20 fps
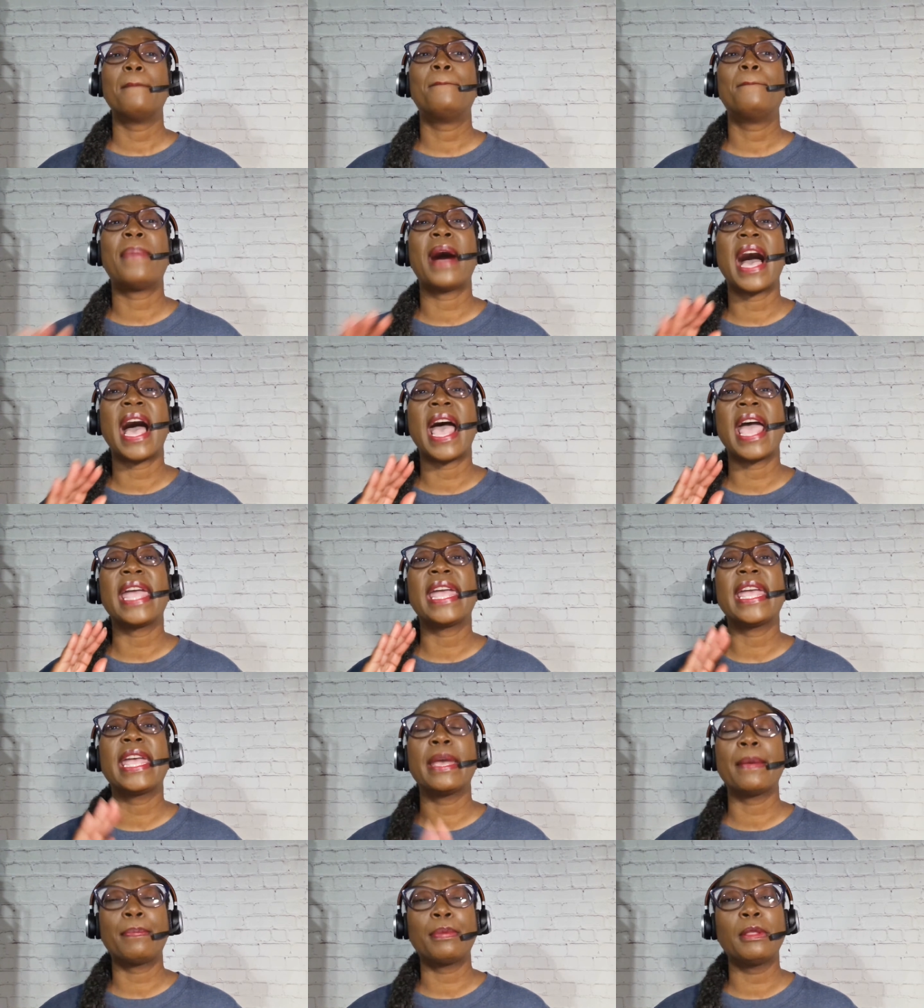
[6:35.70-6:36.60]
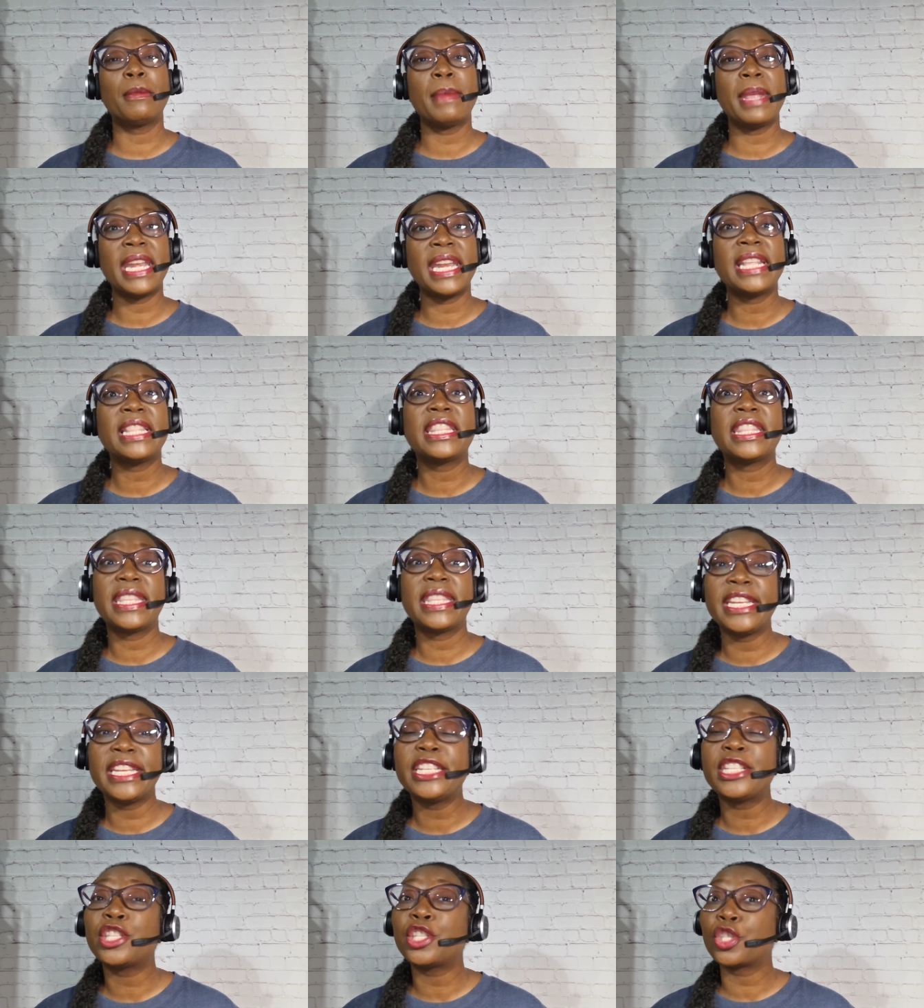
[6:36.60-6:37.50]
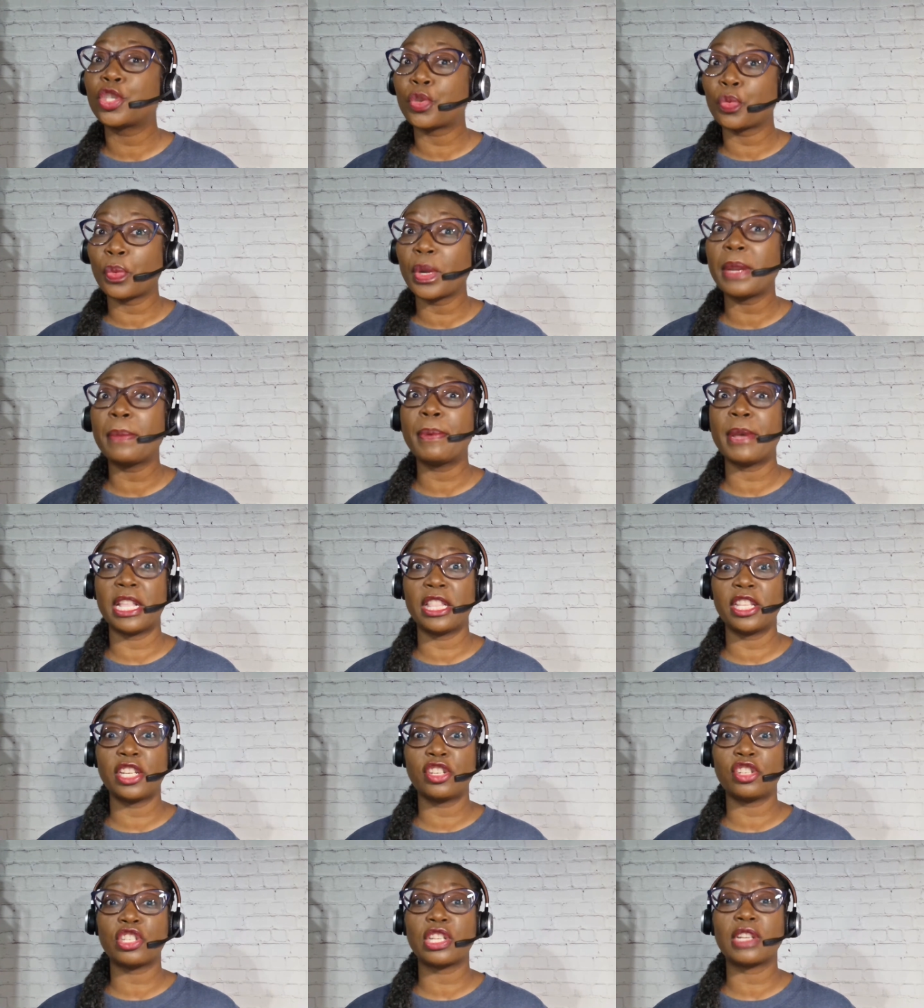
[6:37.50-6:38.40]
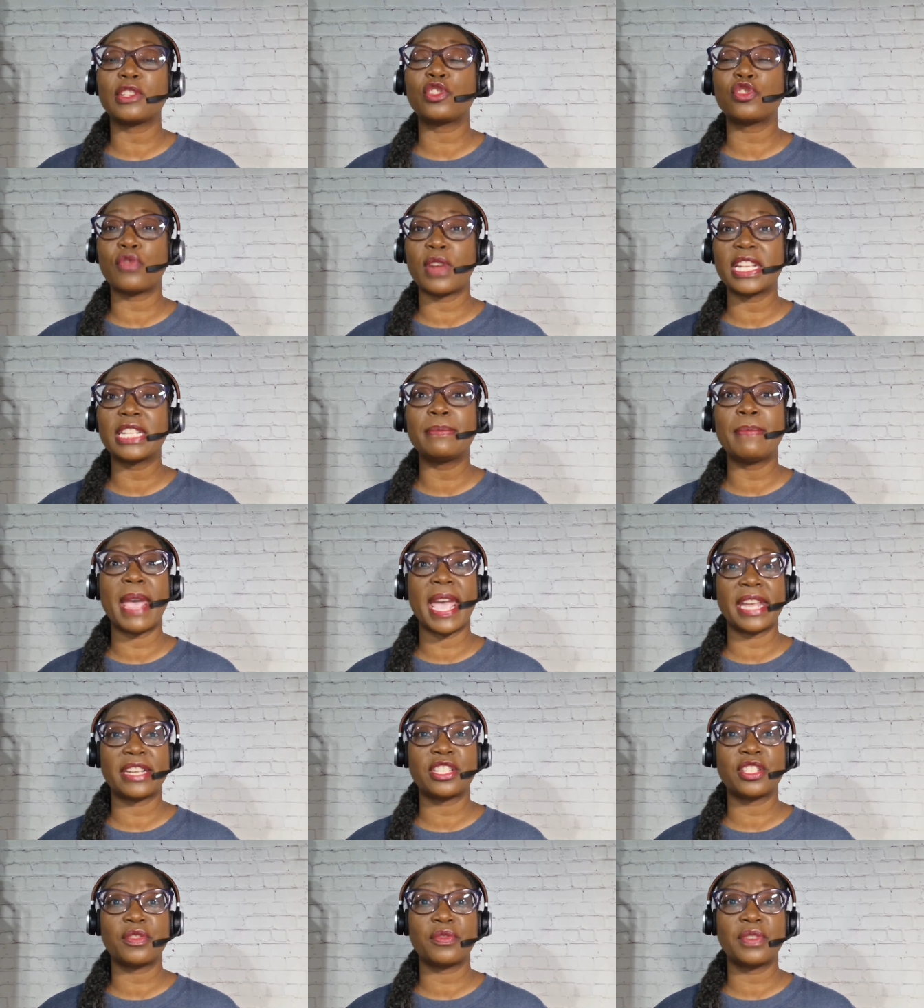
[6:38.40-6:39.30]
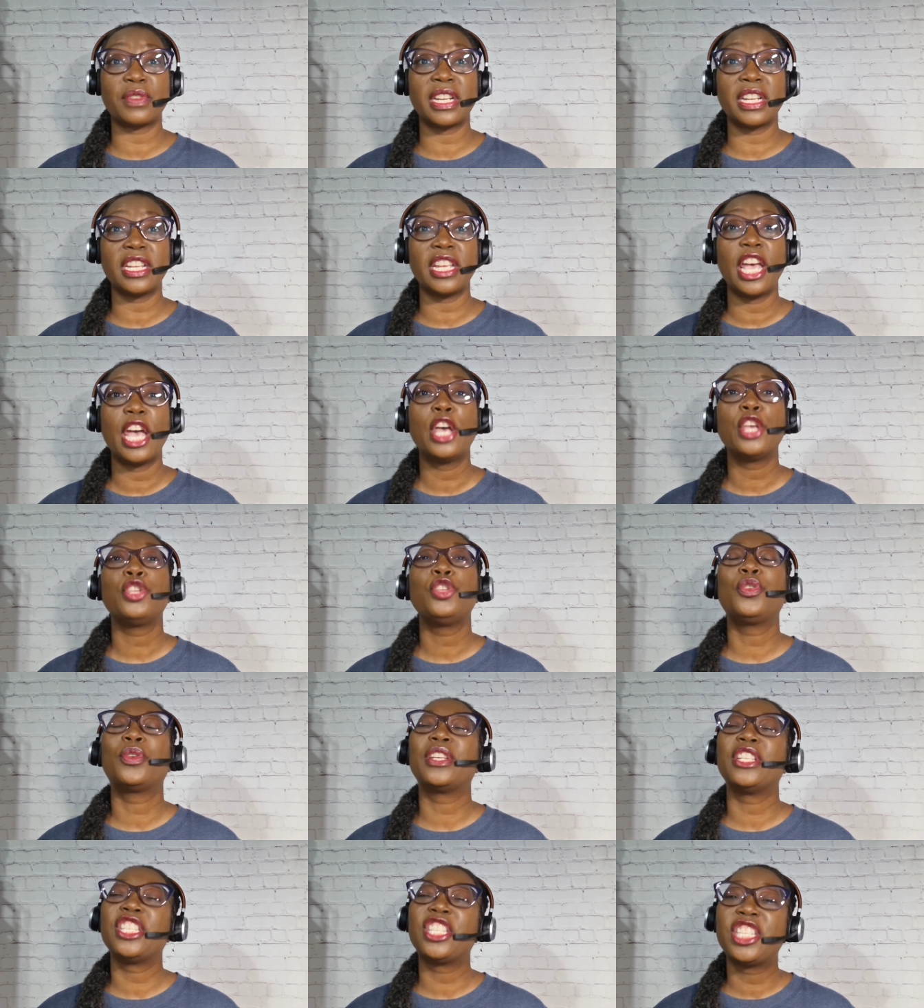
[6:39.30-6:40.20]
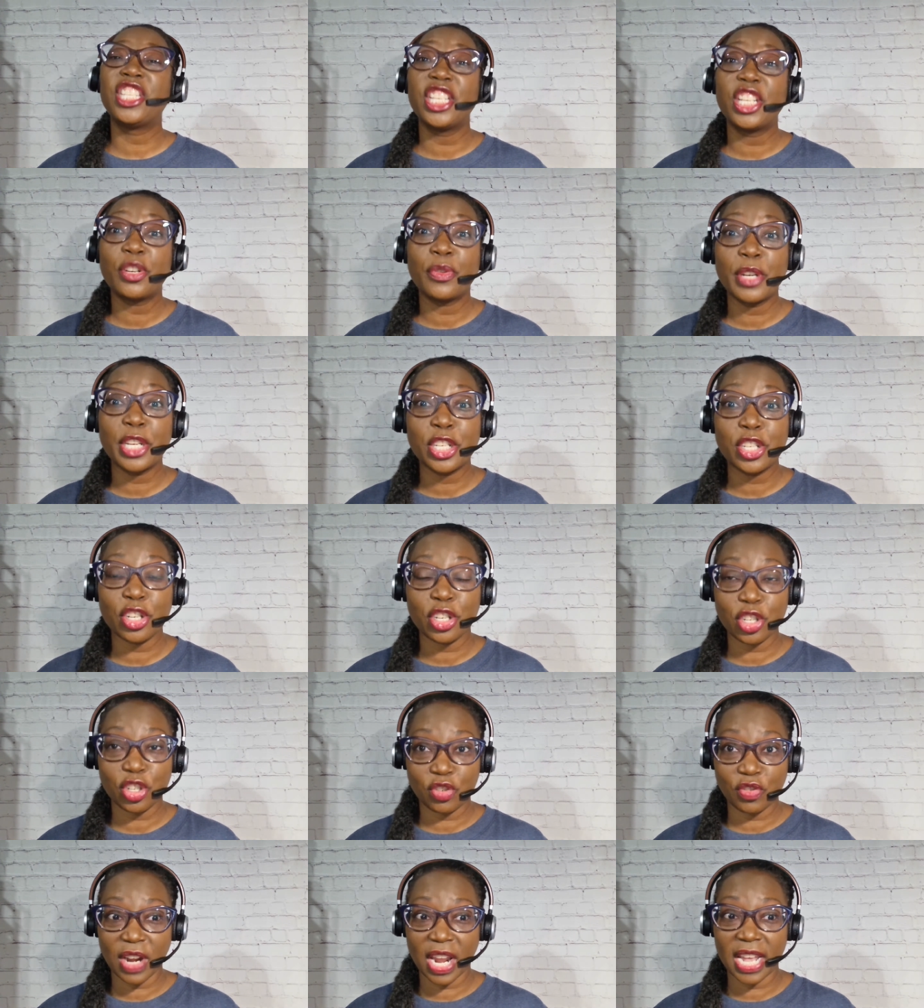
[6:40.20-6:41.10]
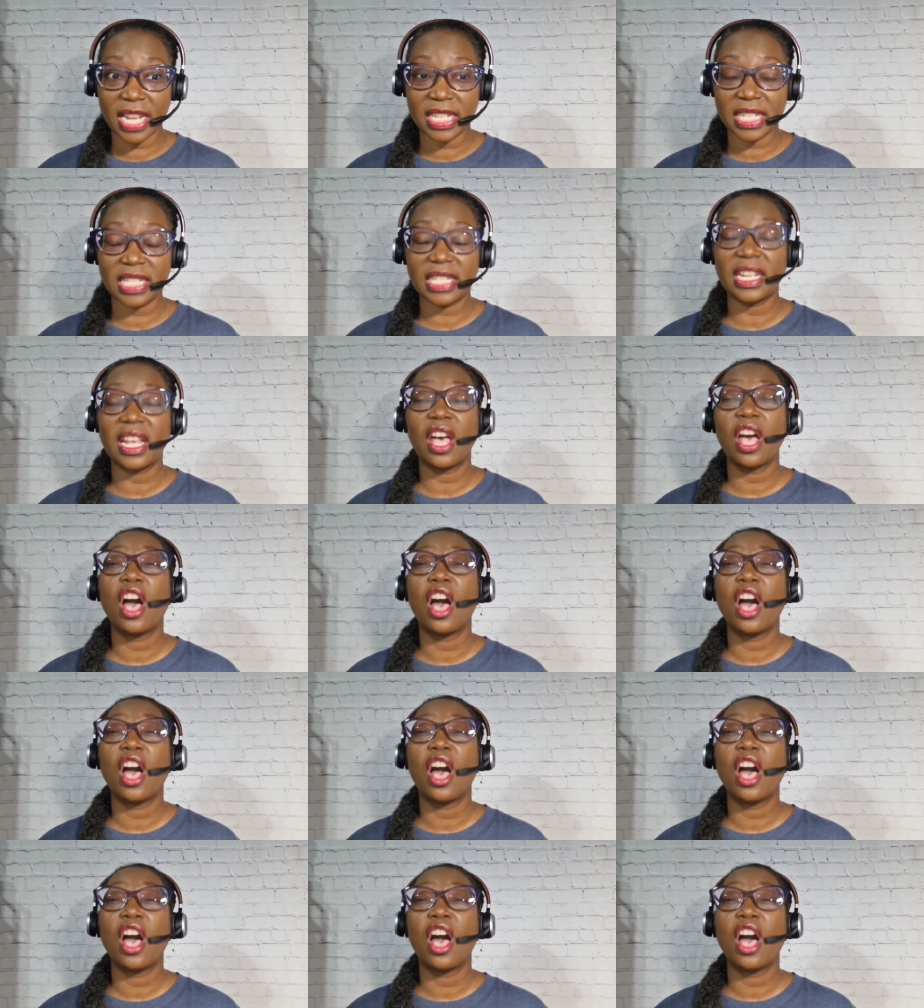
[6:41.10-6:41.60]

By implementing these three pillars of stress mastery, you can decrease your stress,